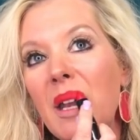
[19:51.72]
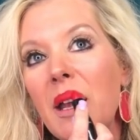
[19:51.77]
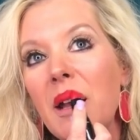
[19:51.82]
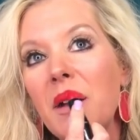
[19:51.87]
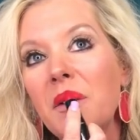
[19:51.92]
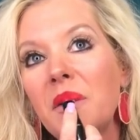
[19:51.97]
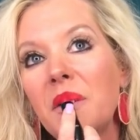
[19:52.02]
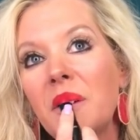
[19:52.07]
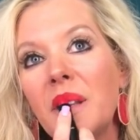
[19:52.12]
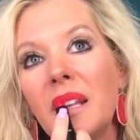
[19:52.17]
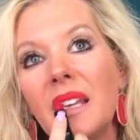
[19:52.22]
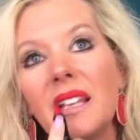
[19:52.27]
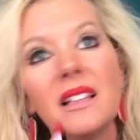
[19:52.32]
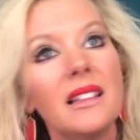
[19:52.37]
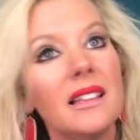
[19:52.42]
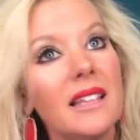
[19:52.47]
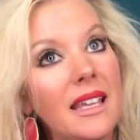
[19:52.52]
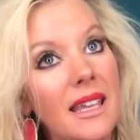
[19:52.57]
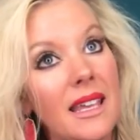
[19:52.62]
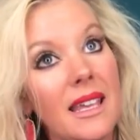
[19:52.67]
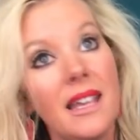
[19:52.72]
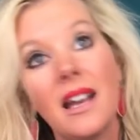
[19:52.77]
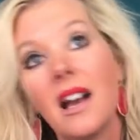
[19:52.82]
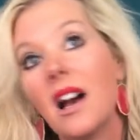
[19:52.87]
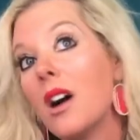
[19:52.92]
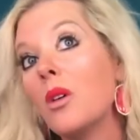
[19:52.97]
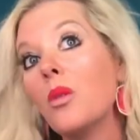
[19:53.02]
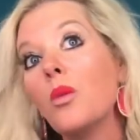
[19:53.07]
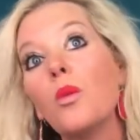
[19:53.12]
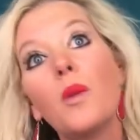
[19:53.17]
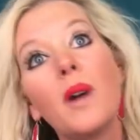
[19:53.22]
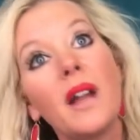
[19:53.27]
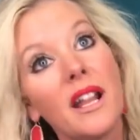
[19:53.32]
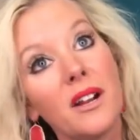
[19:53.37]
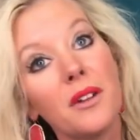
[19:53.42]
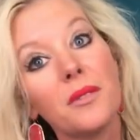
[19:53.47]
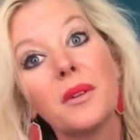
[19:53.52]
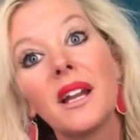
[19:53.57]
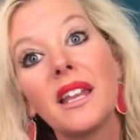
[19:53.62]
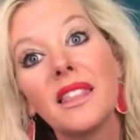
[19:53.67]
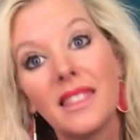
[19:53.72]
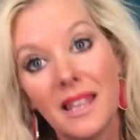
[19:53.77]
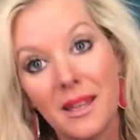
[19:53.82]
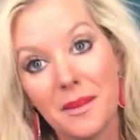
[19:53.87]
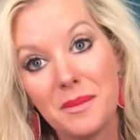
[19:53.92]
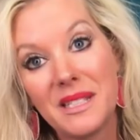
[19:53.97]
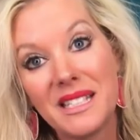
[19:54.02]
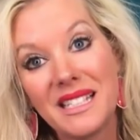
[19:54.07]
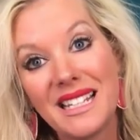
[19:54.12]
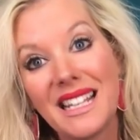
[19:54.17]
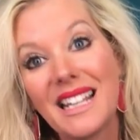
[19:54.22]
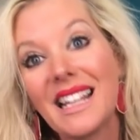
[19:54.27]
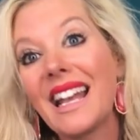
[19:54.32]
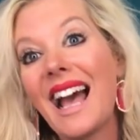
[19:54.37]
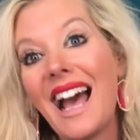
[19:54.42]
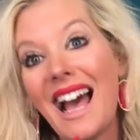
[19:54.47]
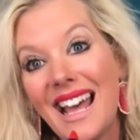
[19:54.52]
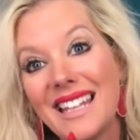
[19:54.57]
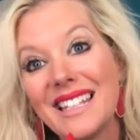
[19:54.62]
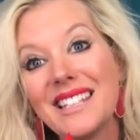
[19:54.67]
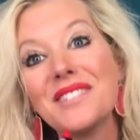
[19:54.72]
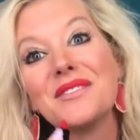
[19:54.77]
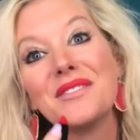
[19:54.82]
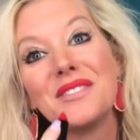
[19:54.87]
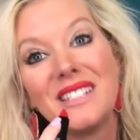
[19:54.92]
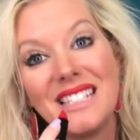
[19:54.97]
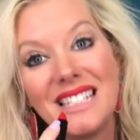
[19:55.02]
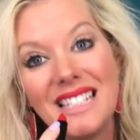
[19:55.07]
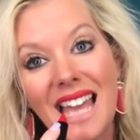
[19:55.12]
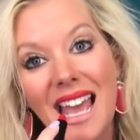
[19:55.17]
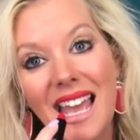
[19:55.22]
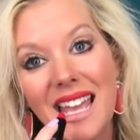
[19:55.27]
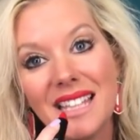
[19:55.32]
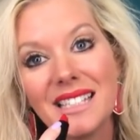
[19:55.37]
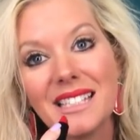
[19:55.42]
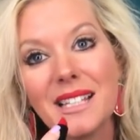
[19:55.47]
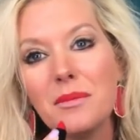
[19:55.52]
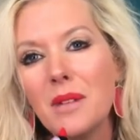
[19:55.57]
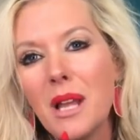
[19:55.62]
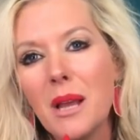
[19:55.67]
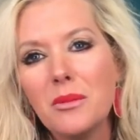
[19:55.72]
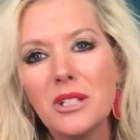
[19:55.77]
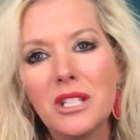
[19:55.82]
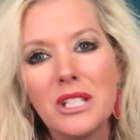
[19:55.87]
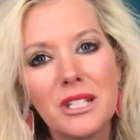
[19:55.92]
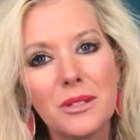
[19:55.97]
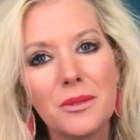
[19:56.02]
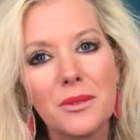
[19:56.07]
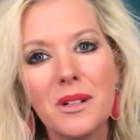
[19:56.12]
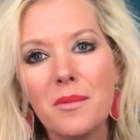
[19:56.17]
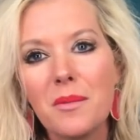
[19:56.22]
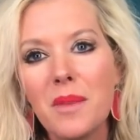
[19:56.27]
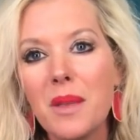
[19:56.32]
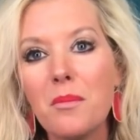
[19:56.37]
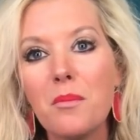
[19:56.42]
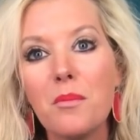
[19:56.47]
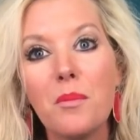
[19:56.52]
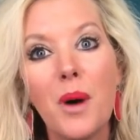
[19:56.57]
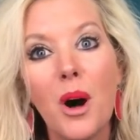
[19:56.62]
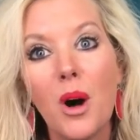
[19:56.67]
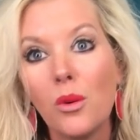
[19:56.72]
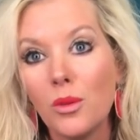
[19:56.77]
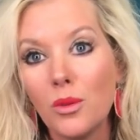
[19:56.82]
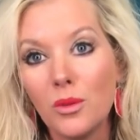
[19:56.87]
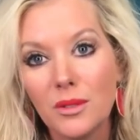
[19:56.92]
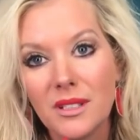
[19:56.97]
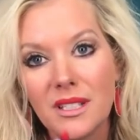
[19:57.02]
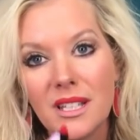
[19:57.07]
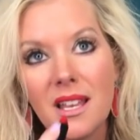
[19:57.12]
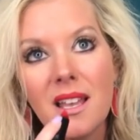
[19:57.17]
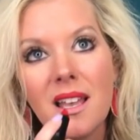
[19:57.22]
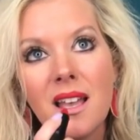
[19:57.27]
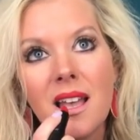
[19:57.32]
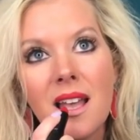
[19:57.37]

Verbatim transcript: definitely a wear red lipstick kind of day. Sometimes you just want to be bold.